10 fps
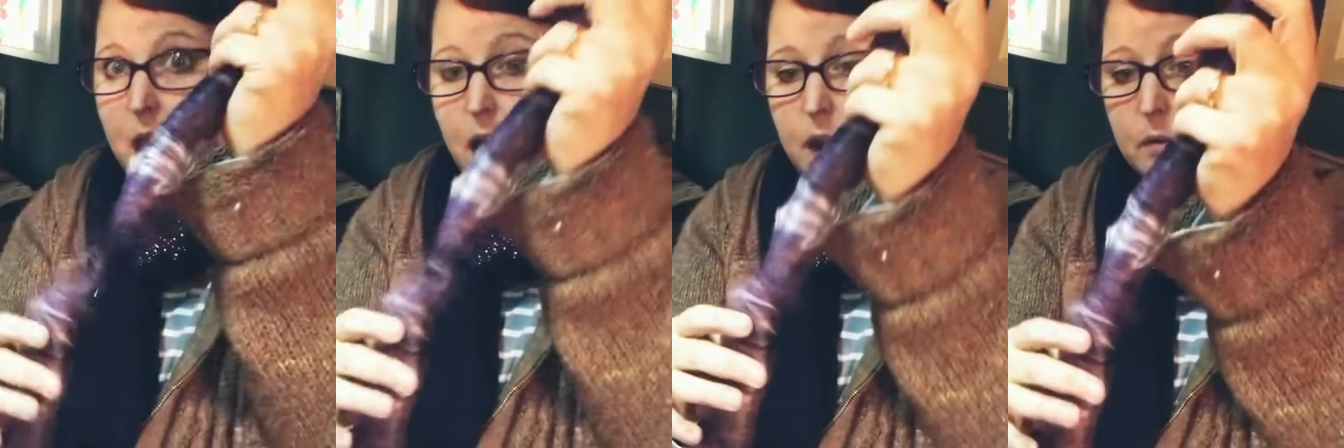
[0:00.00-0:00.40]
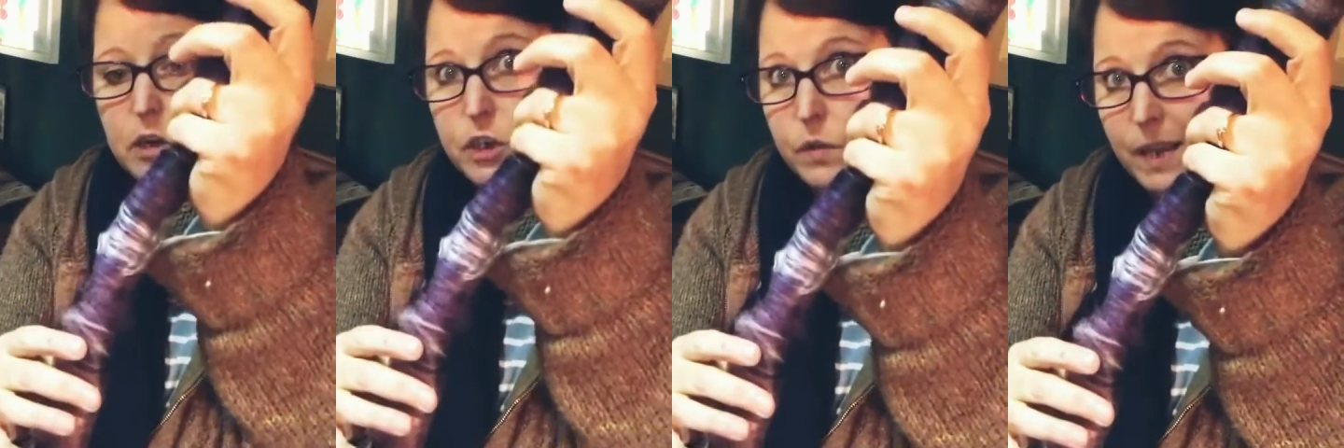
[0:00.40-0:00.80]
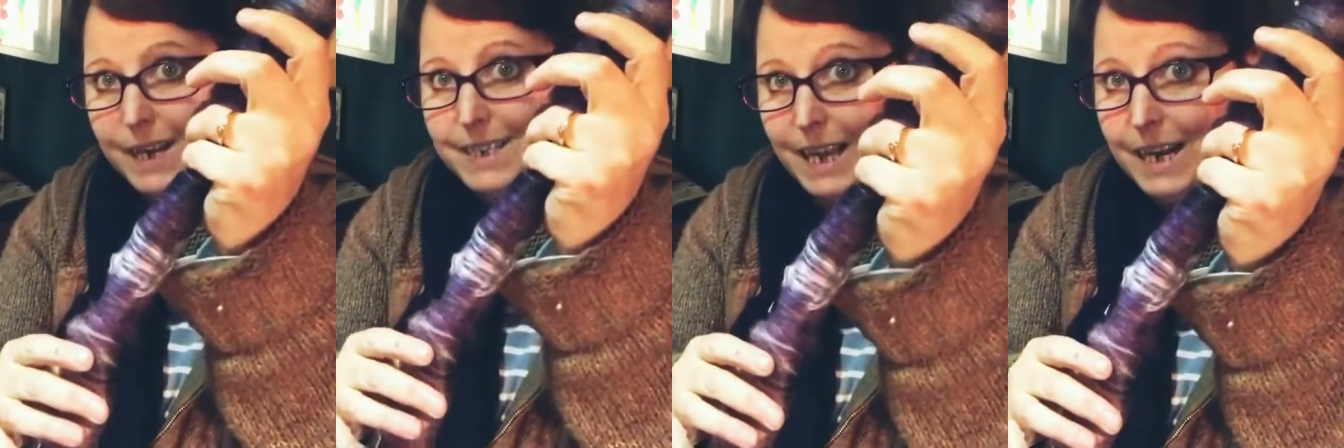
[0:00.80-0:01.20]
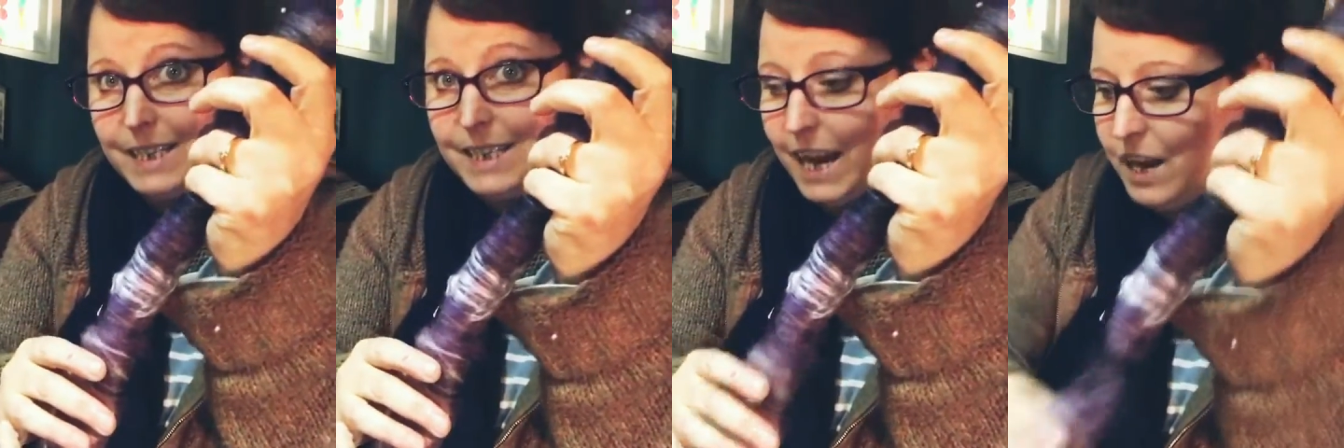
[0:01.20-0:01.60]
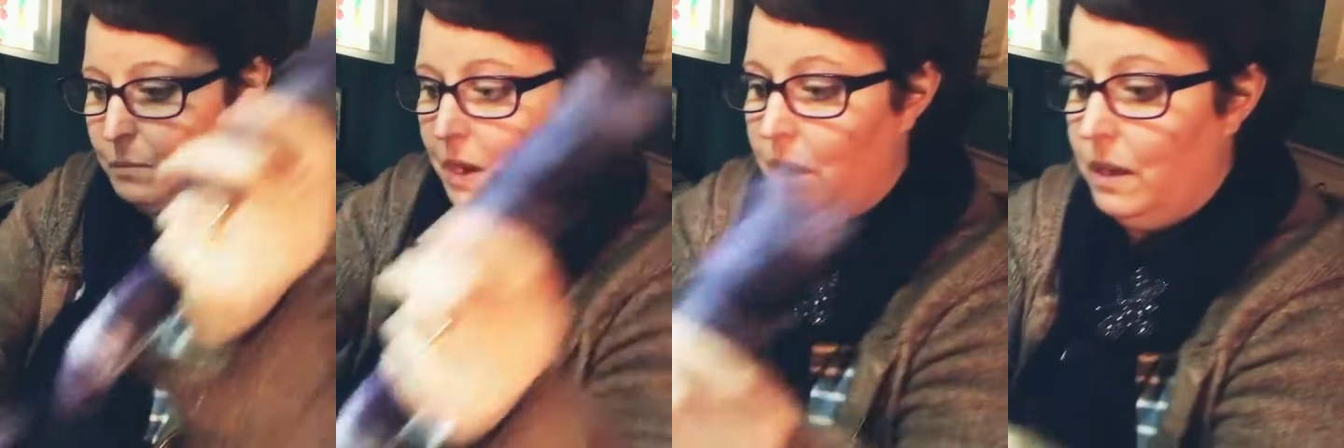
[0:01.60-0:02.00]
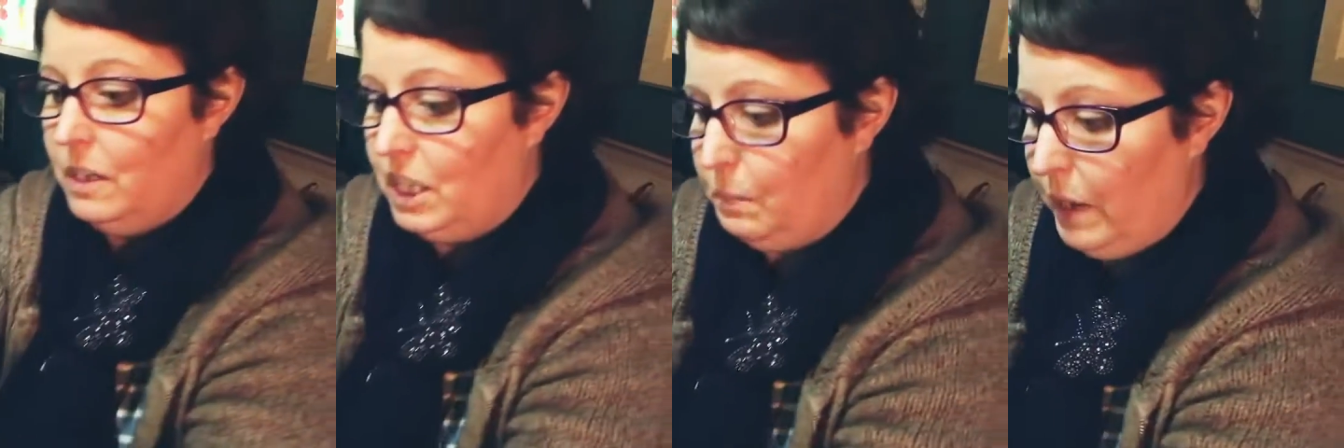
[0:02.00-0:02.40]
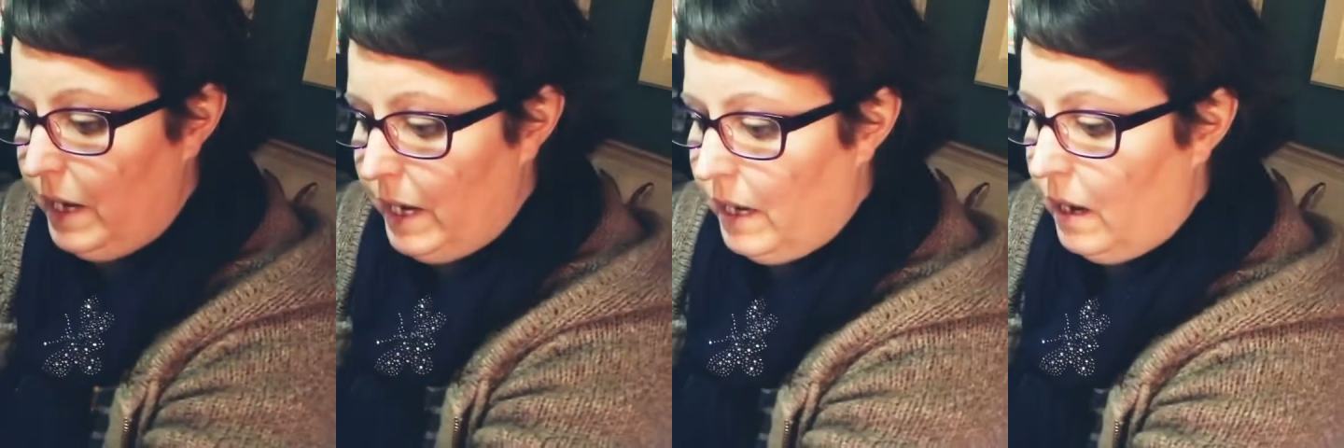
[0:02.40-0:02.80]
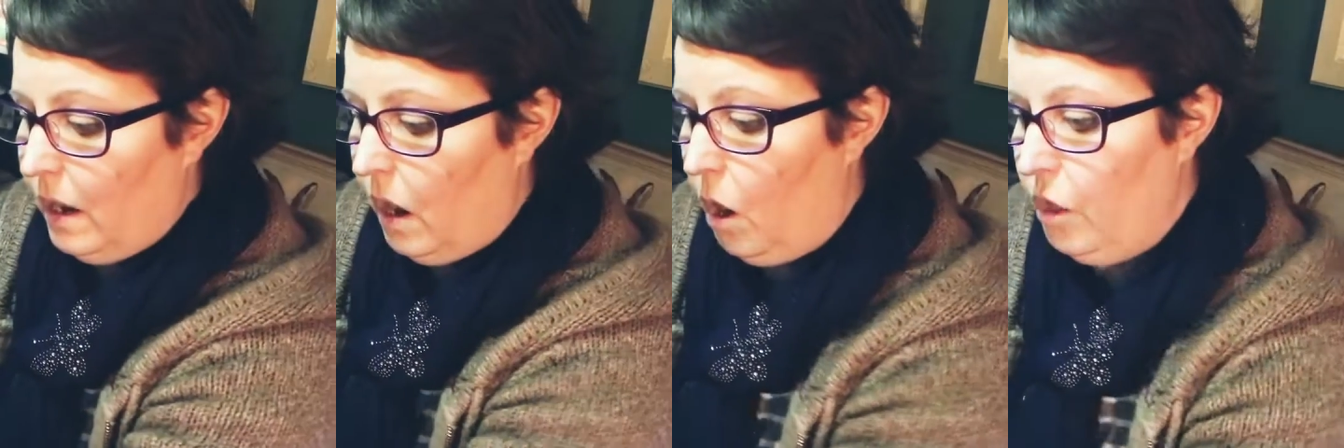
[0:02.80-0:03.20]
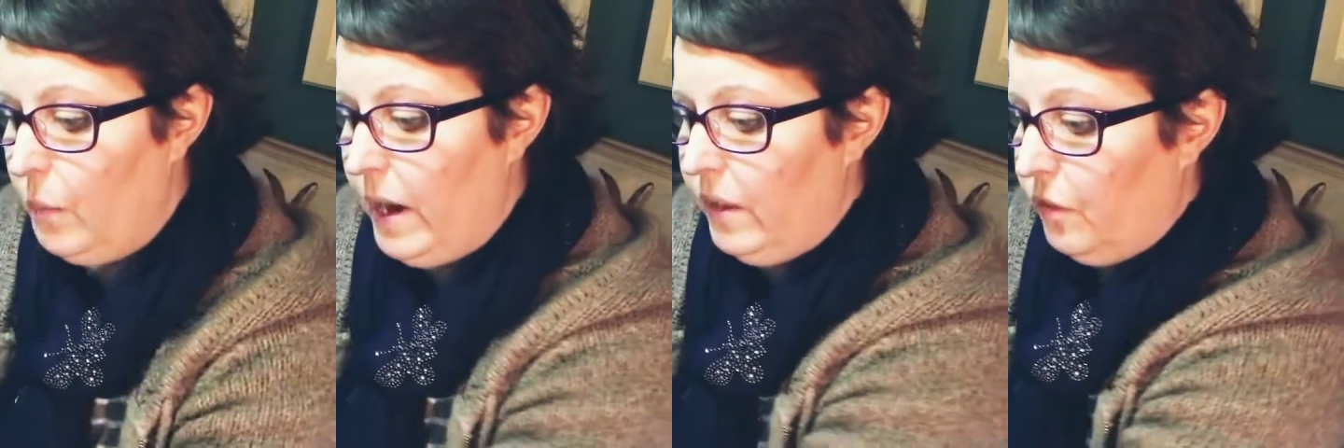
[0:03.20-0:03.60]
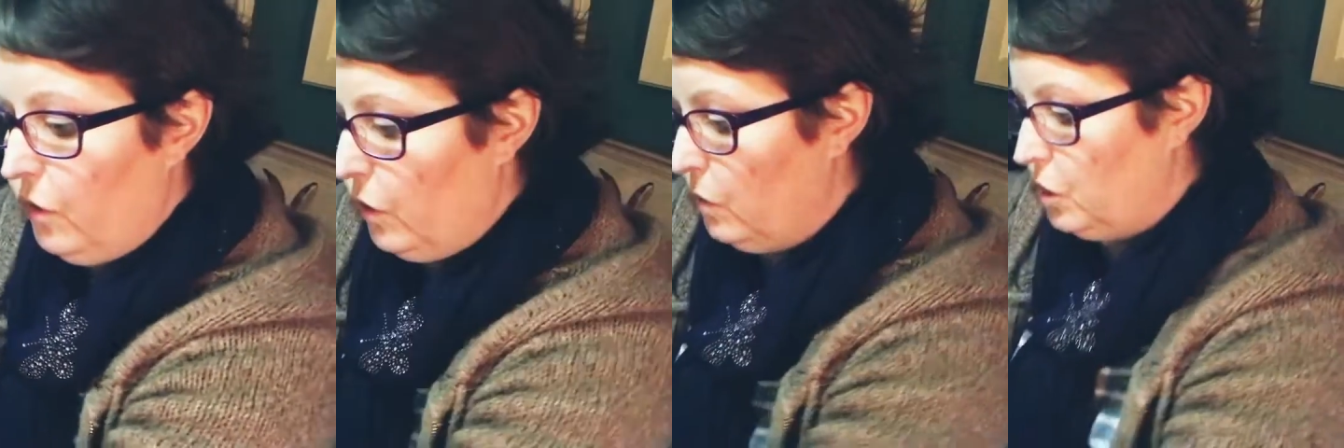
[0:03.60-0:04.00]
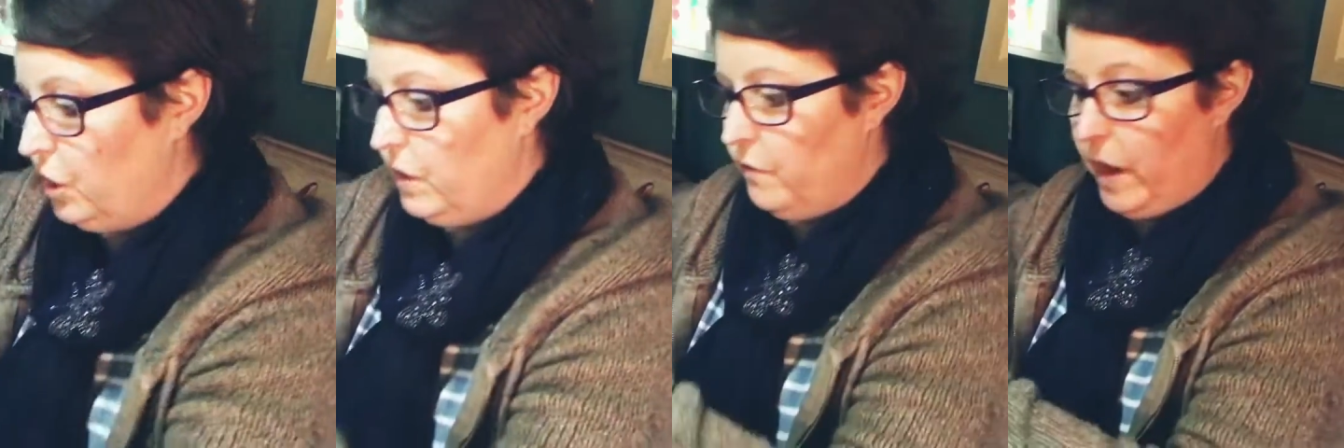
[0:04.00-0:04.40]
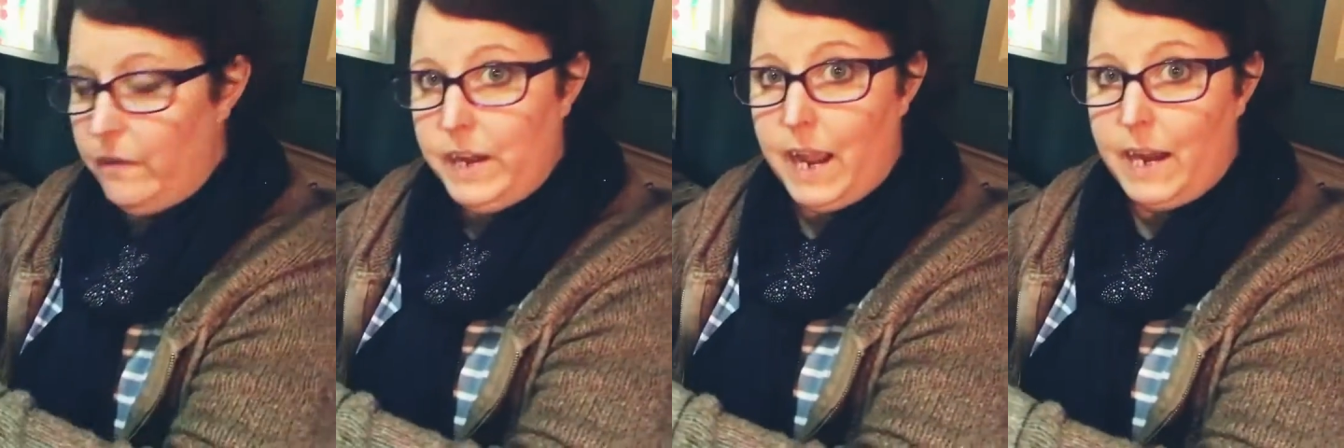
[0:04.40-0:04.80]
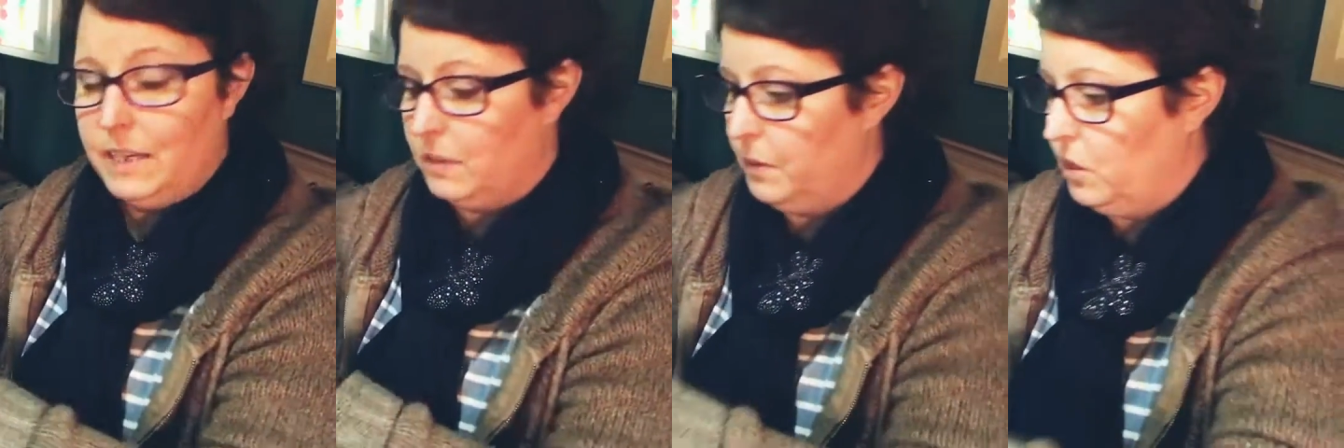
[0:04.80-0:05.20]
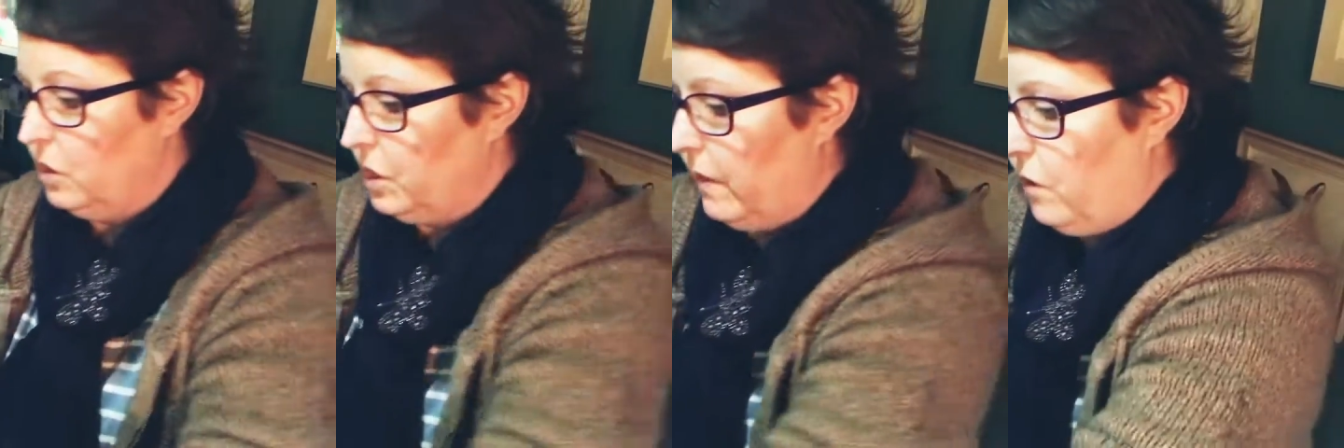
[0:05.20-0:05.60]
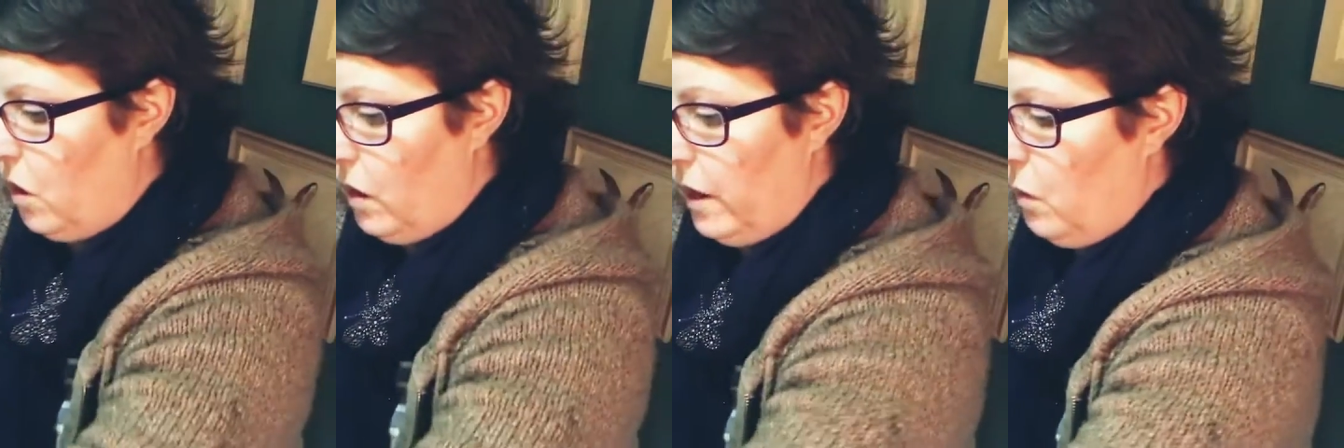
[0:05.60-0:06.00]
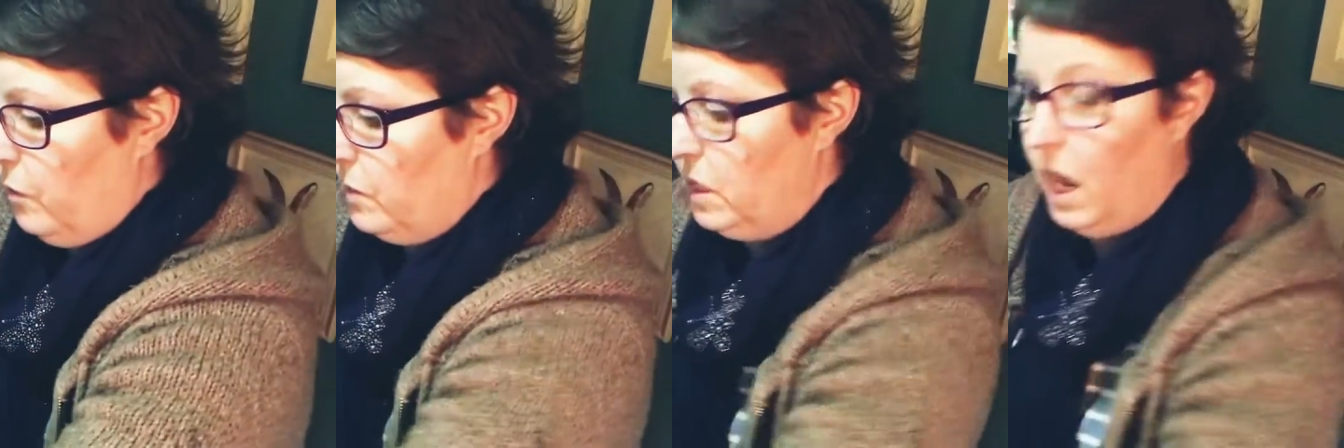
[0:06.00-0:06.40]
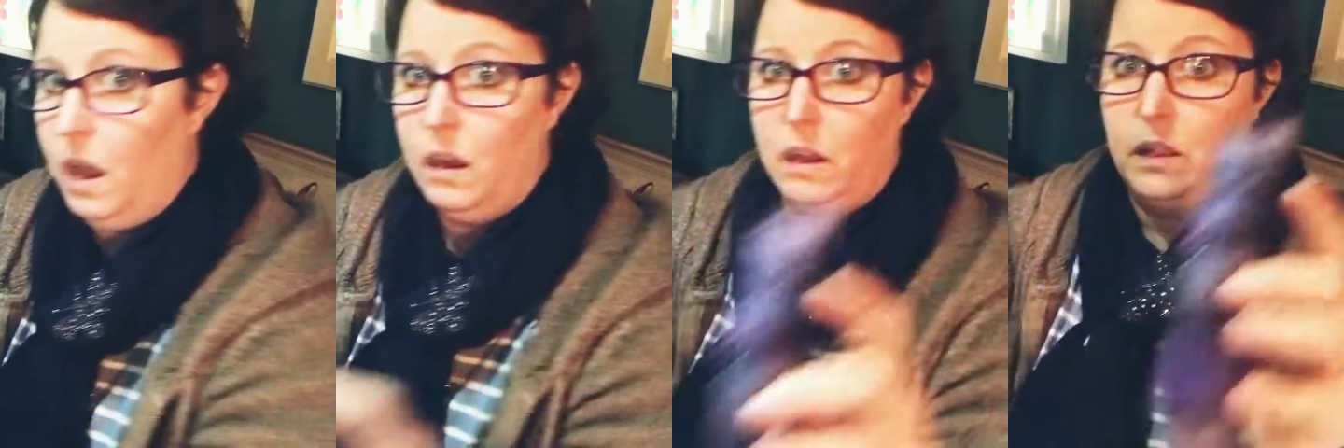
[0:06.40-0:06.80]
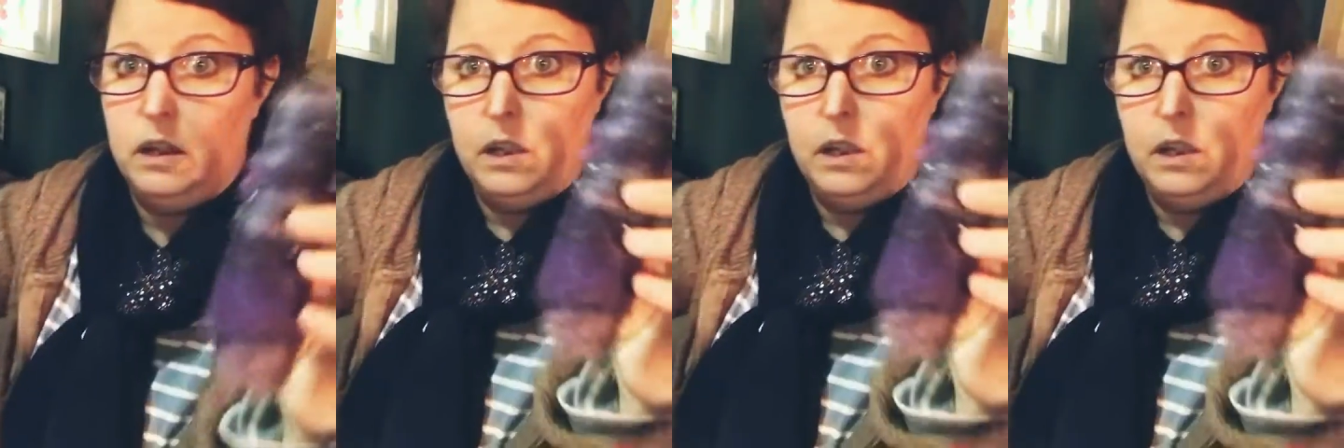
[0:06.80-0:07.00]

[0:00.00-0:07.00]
And I'm going to do that exact same spinning all the way through to the very end because I've got, I go from dark